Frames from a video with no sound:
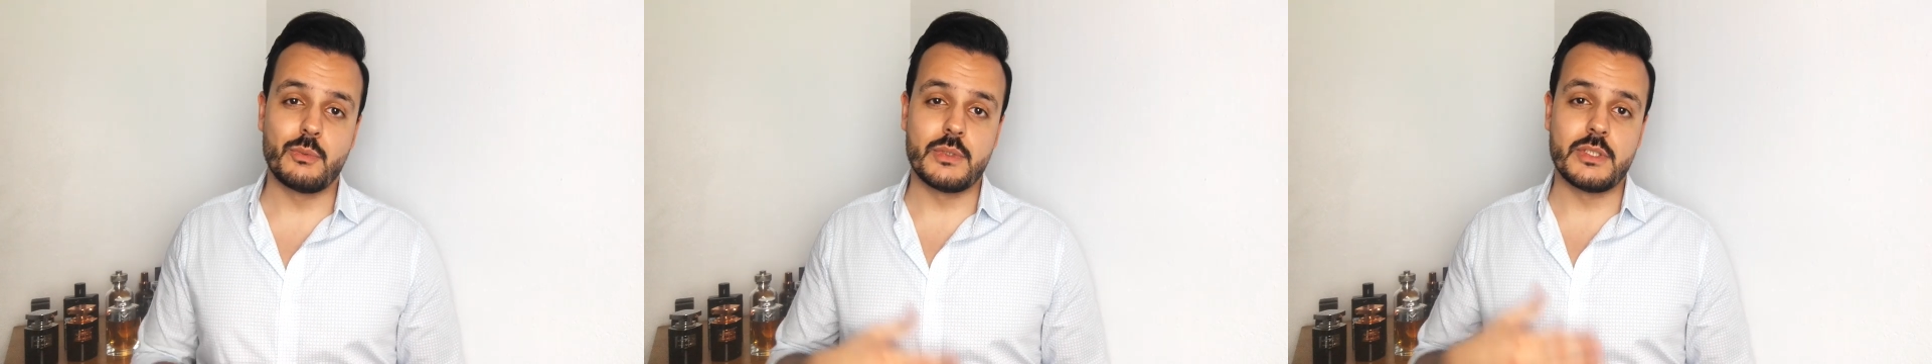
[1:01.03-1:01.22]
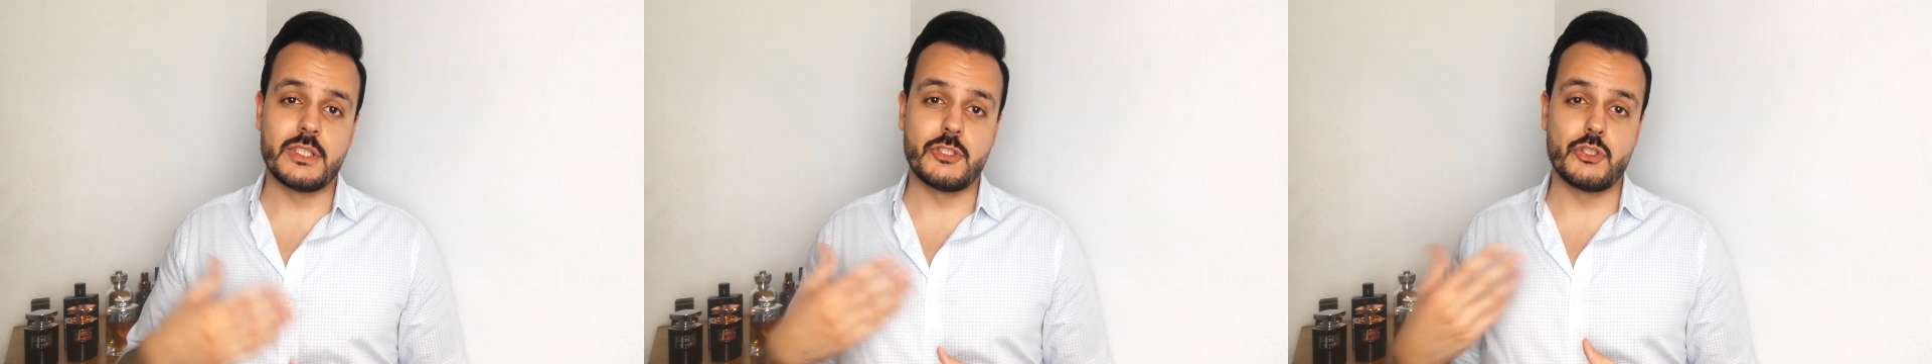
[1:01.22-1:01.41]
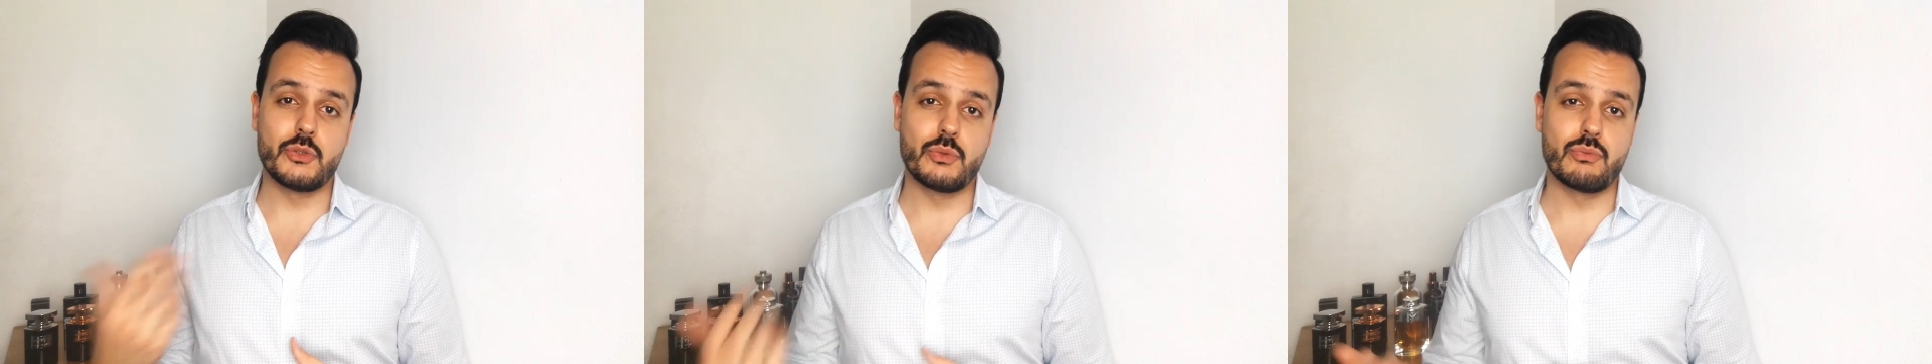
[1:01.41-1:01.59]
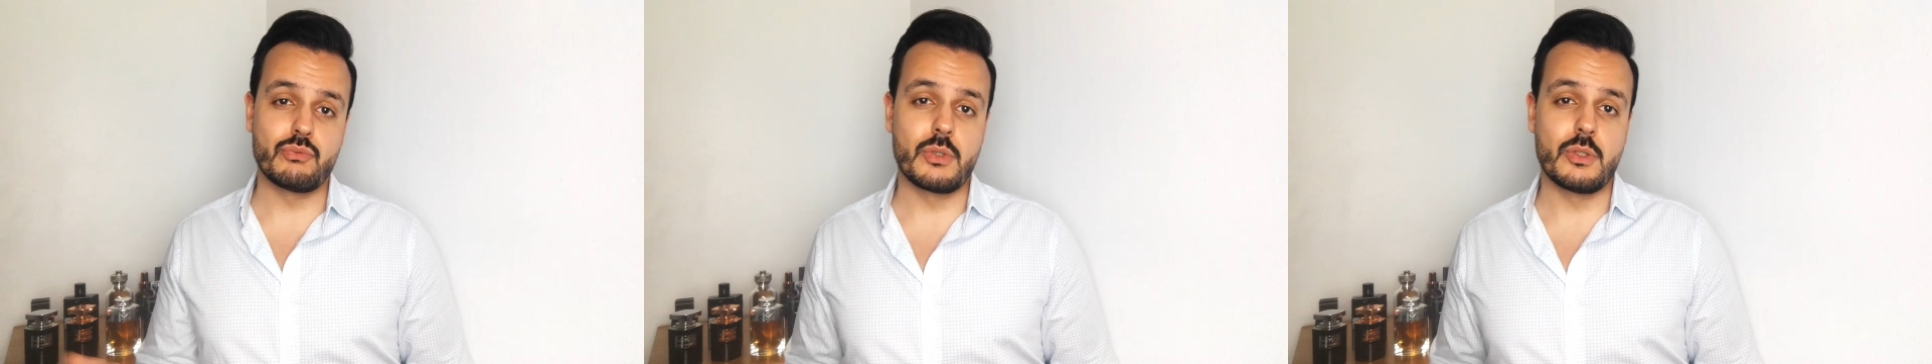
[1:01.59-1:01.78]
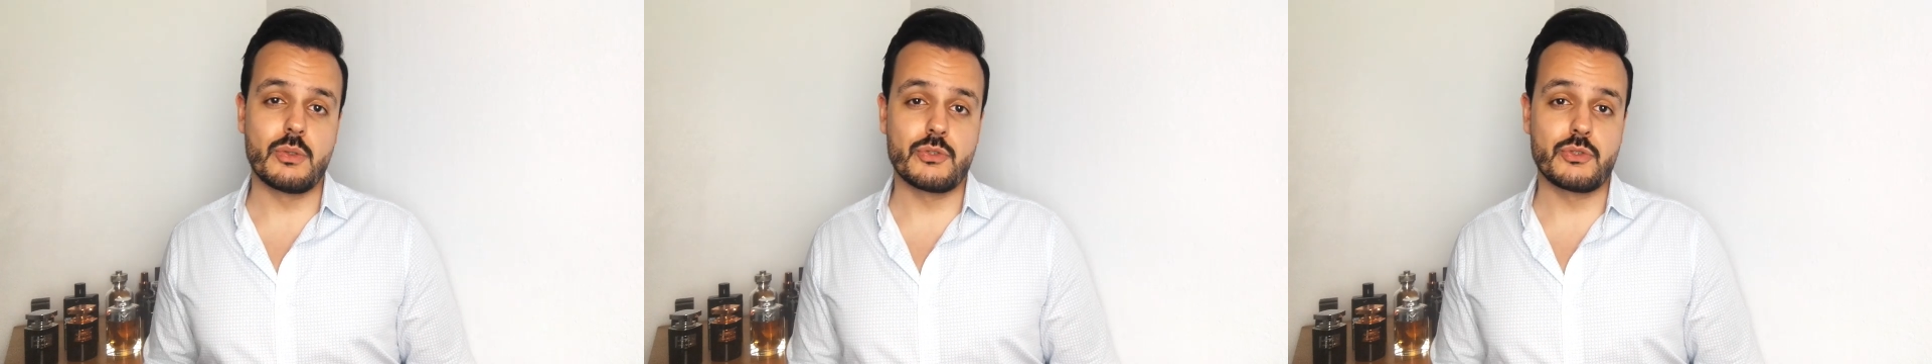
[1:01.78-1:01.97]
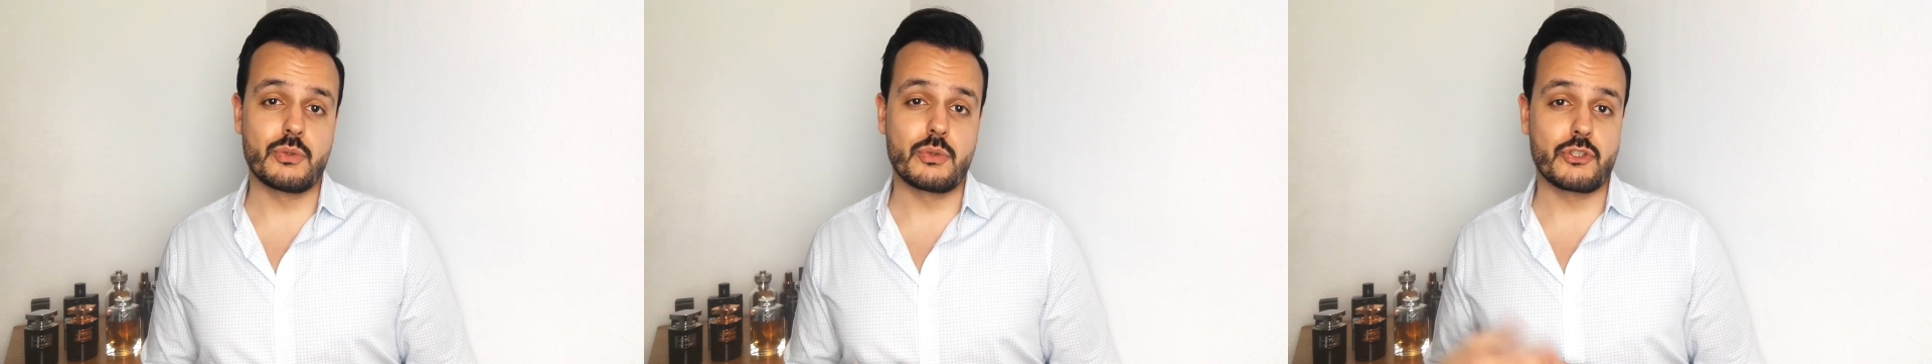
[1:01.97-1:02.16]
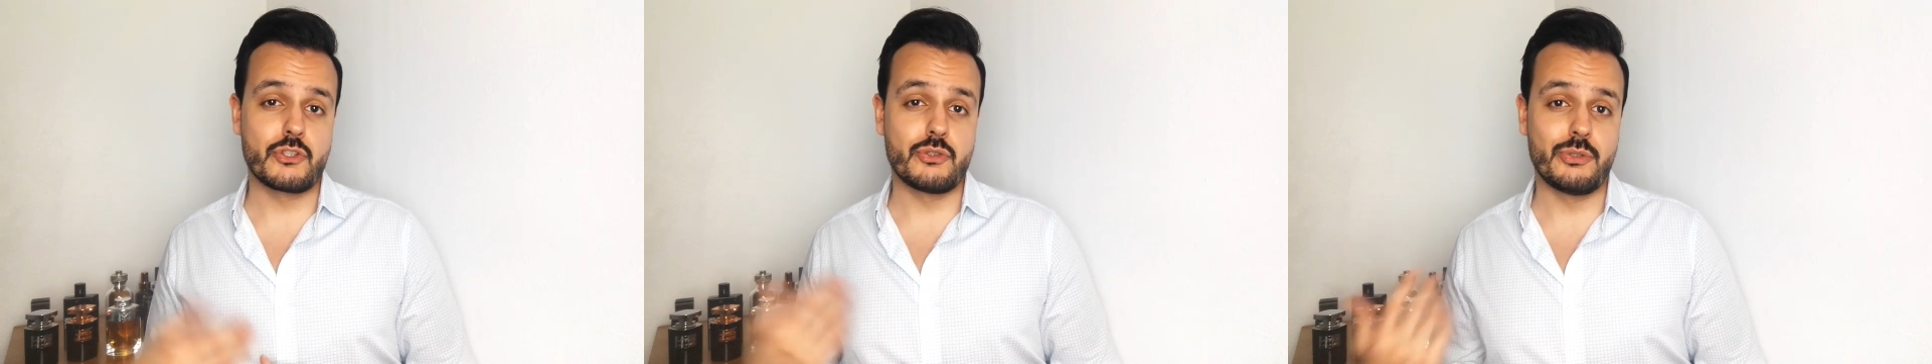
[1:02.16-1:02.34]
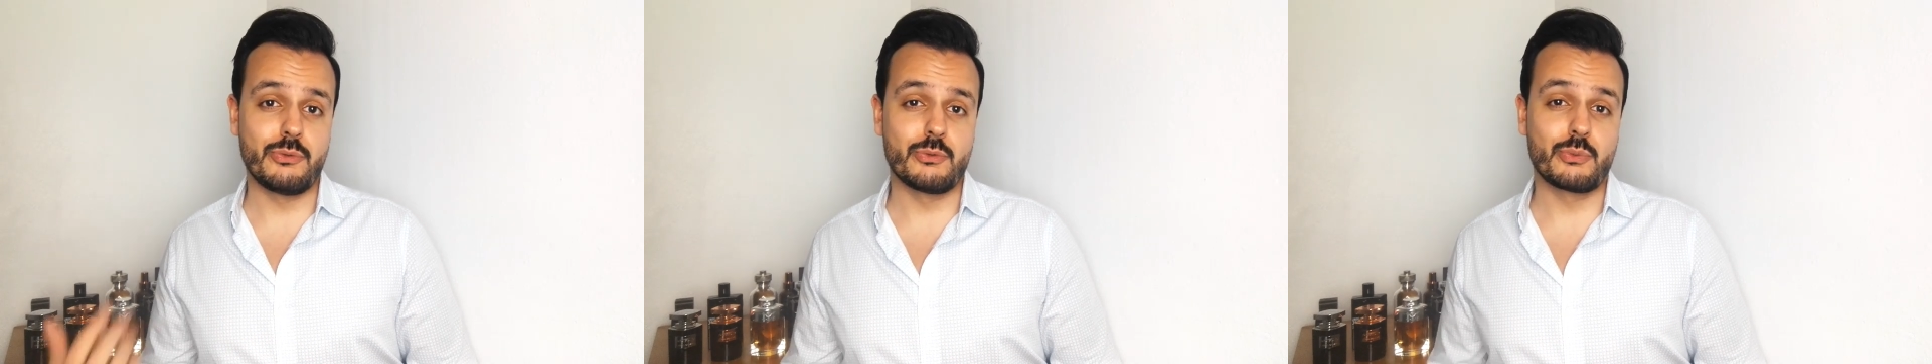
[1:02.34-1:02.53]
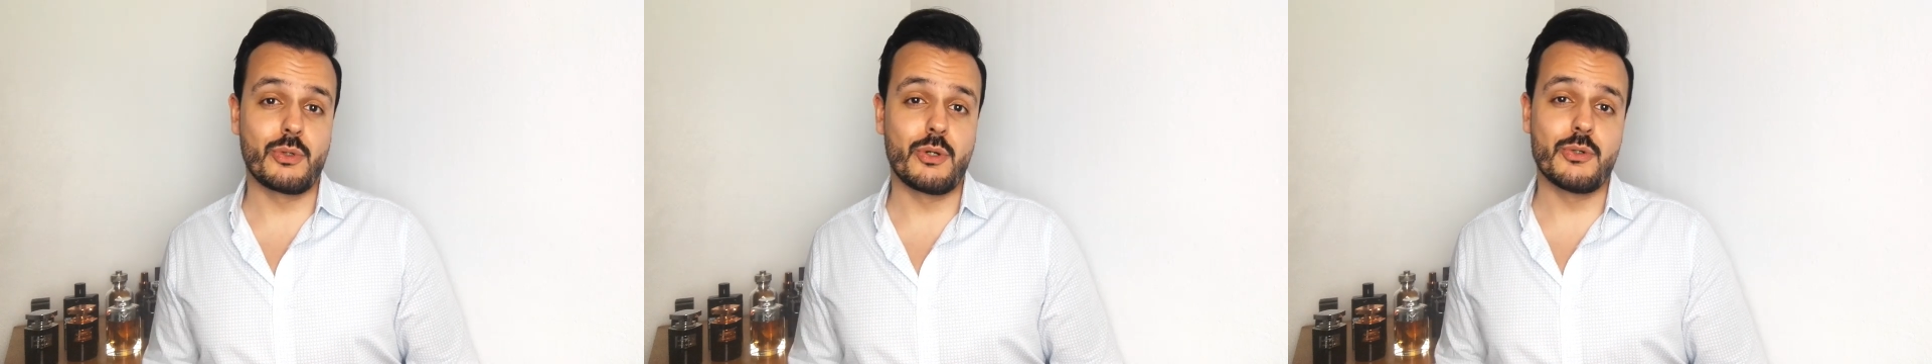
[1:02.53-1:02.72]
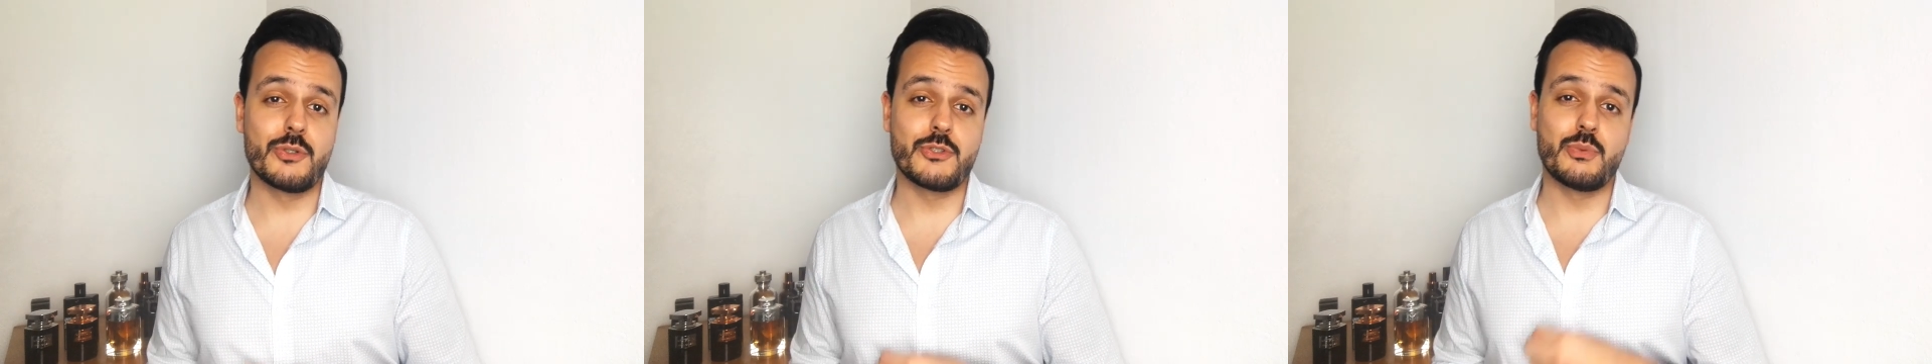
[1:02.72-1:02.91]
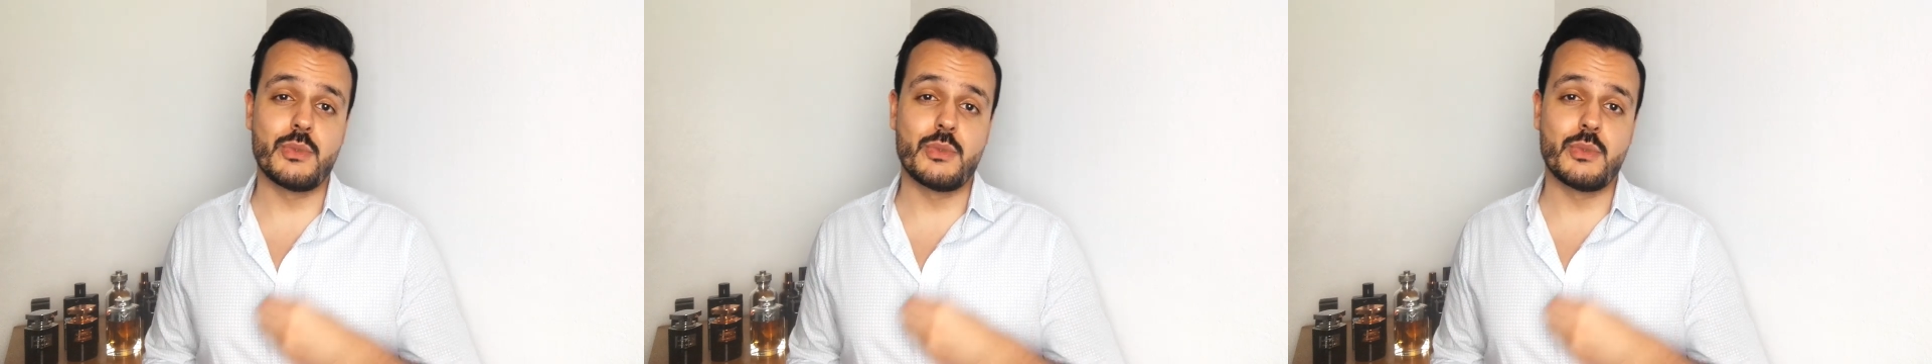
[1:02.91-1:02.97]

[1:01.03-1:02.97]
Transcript: with Junoon Rose or Junoon Rose